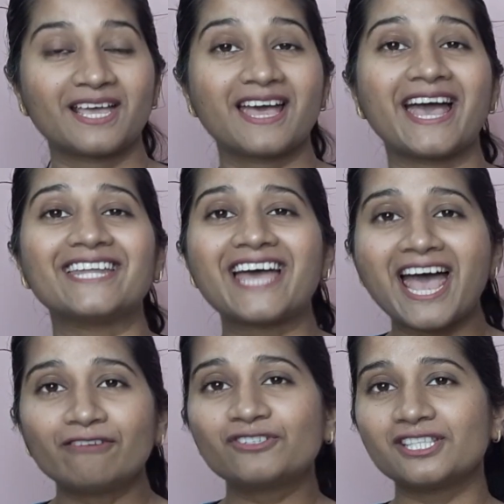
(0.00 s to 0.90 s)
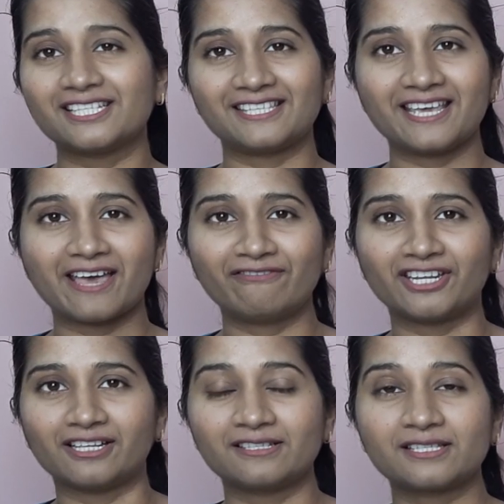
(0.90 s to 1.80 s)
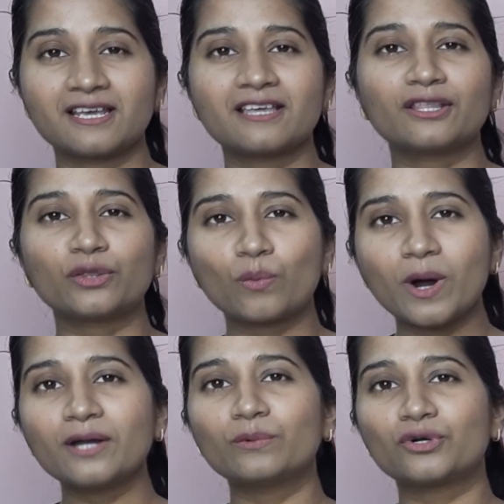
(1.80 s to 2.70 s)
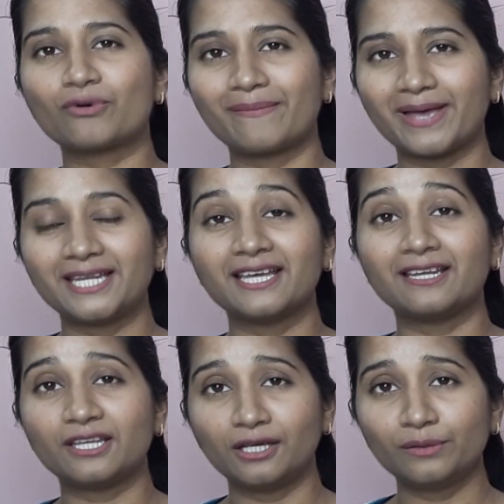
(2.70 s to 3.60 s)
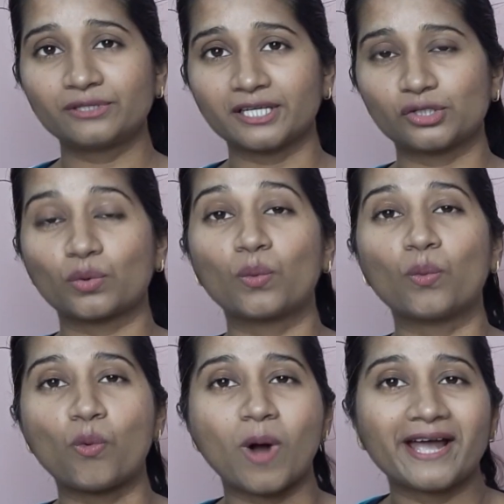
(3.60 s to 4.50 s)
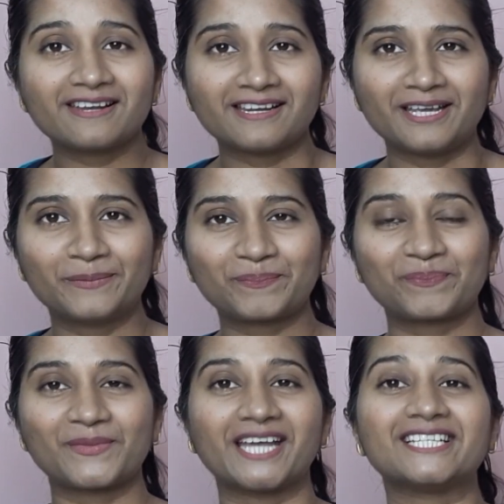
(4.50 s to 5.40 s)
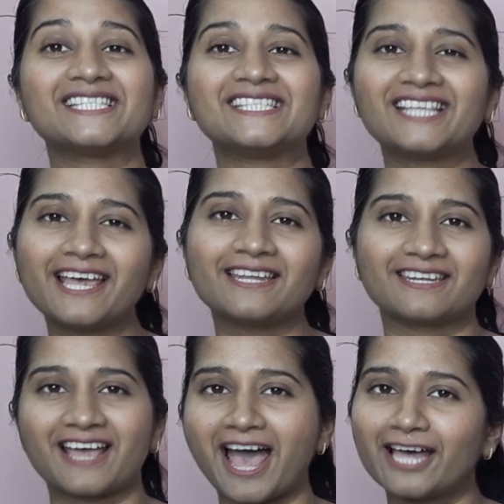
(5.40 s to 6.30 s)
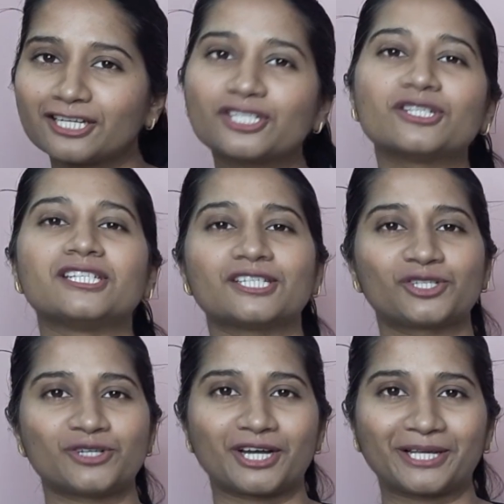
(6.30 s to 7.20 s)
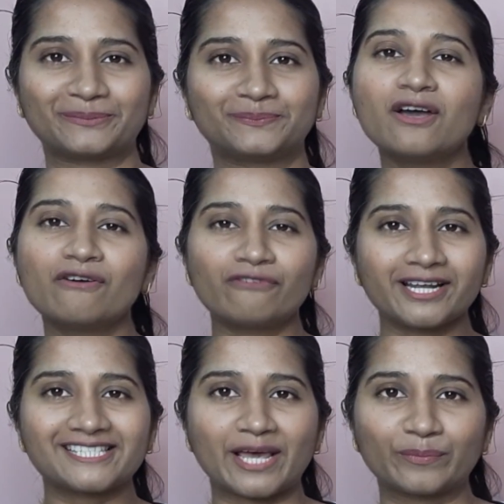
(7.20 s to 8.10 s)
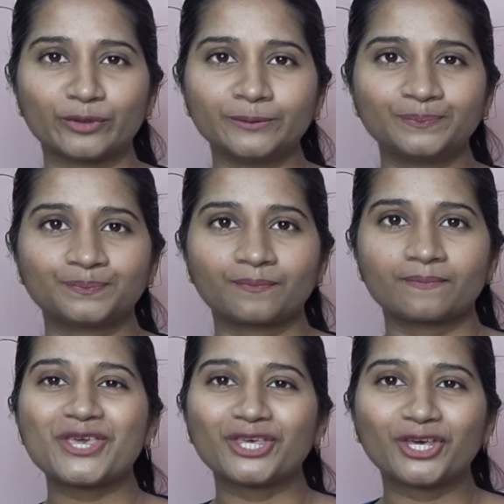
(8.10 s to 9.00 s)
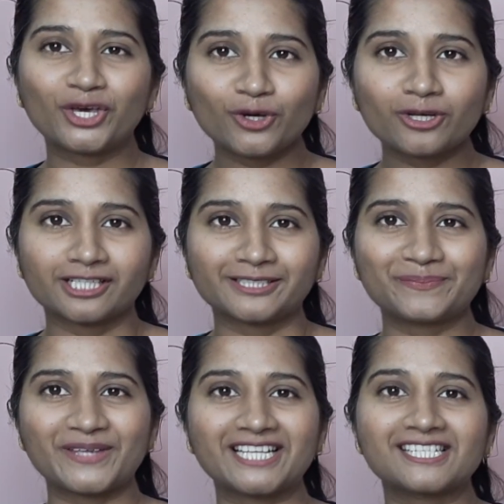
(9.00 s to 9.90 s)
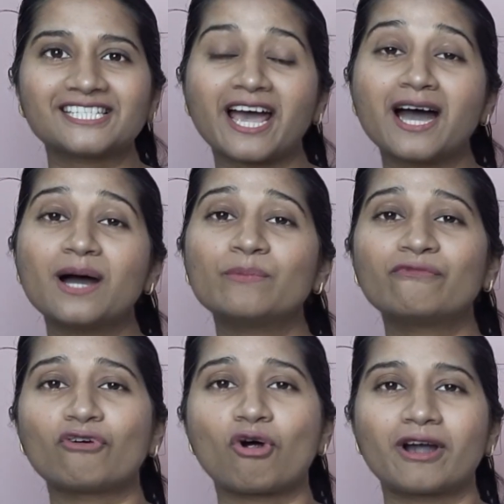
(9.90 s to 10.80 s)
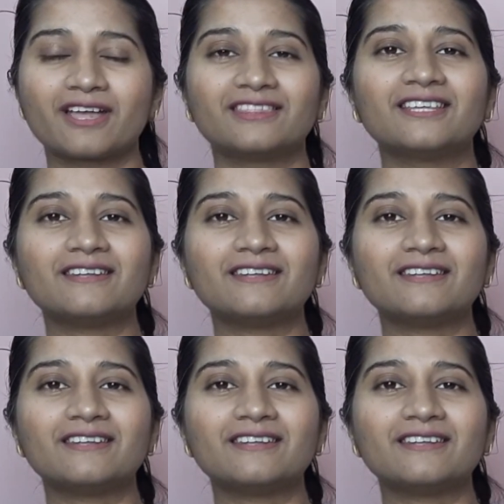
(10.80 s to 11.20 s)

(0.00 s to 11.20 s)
And after they see evidence that the word would remain in usage widely, it is then added to the dictionary. For example, Google is a term for the